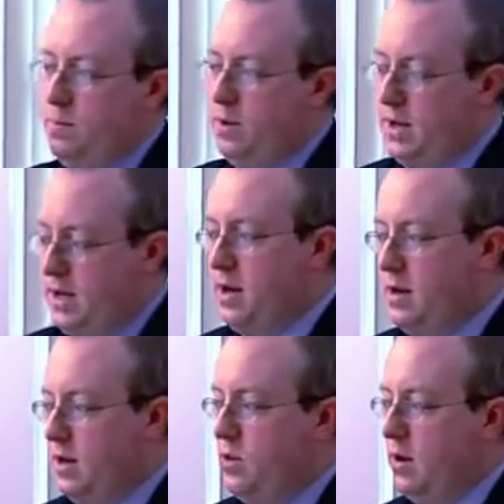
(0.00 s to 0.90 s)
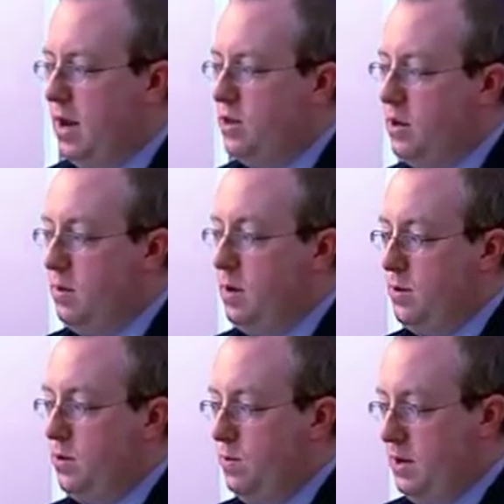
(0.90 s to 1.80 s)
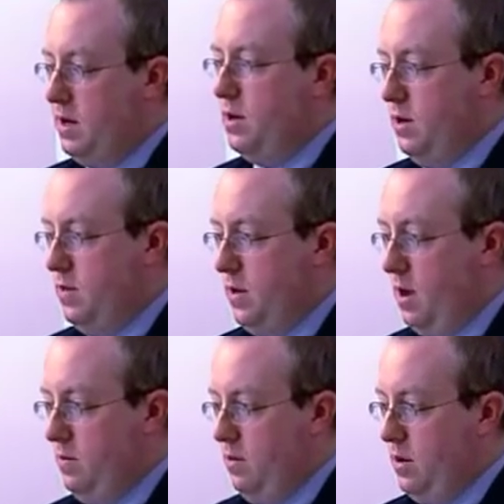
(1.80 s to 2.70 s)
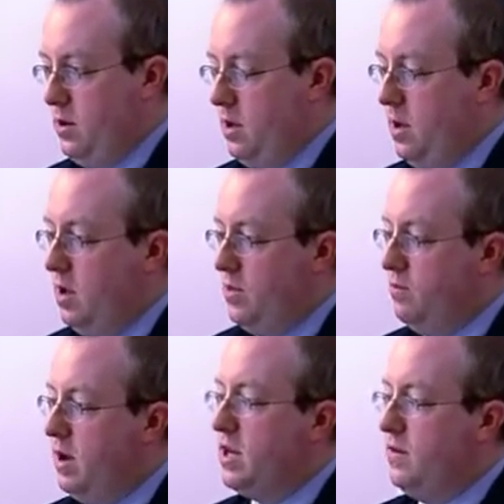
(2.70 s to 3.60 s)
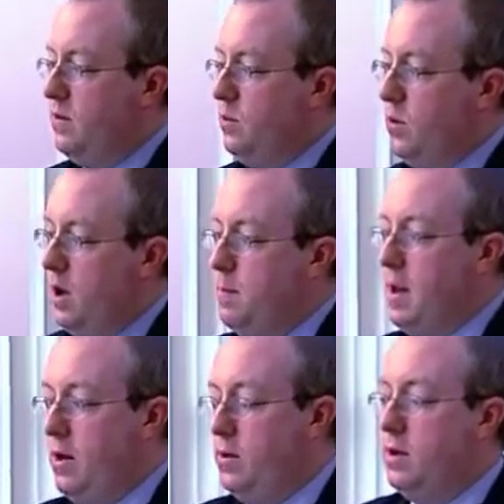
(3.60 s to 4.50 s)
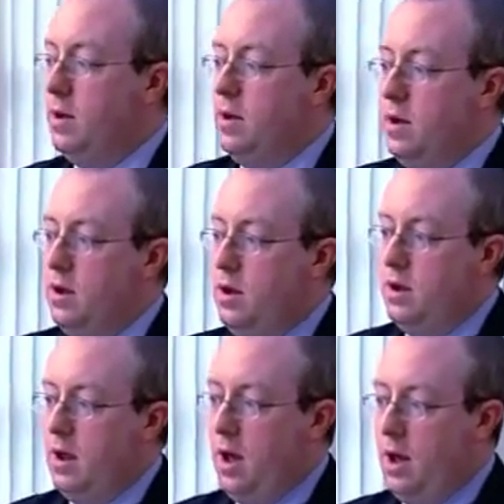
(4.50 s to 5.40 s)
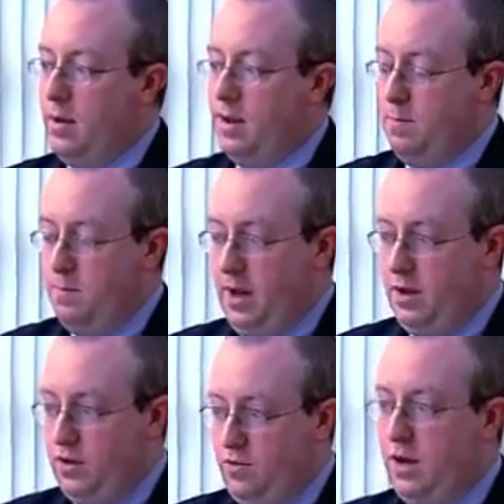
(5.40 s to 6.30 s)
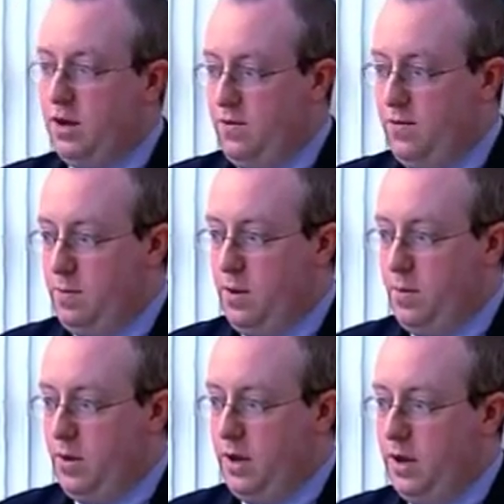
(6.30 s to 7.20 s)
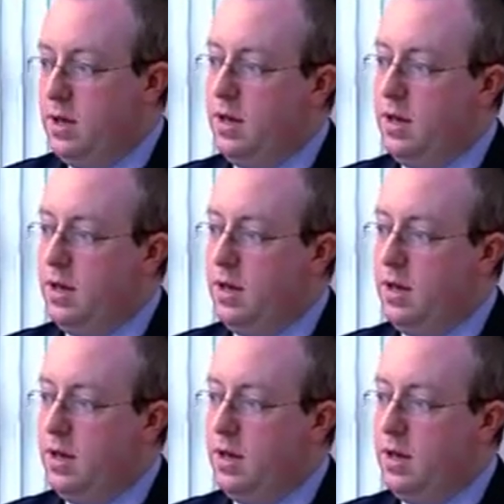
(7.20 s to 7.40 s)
percentage will actually be absorbed into your thyroid. The rest of it will come out, uh, be excreted from your body